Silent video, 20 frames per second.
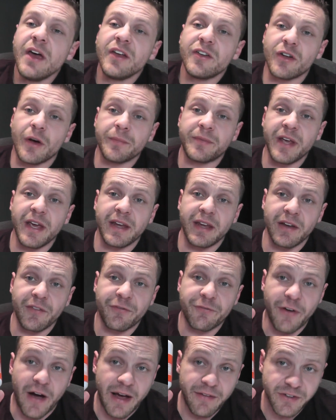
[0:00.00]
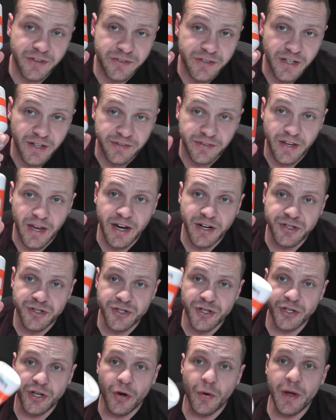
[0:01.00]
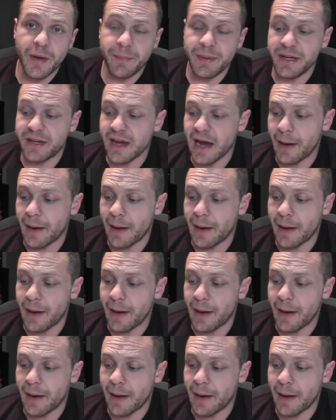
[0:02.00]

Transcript: So I'm taking five to six extra yohimbine